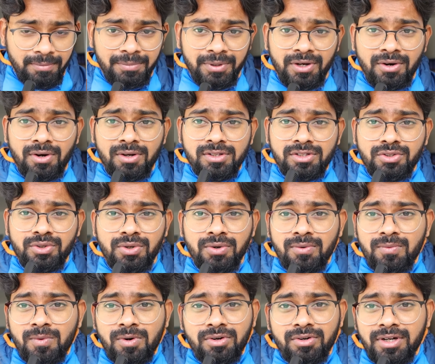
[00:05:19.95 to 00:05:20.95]
because you
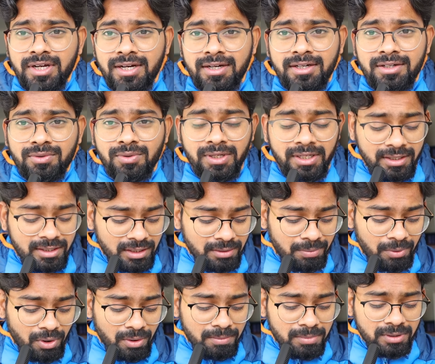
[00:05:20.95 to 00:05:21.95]
don't want to get into legal
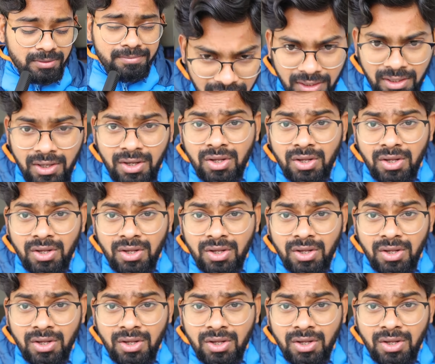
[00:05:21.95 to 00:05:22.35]
problem.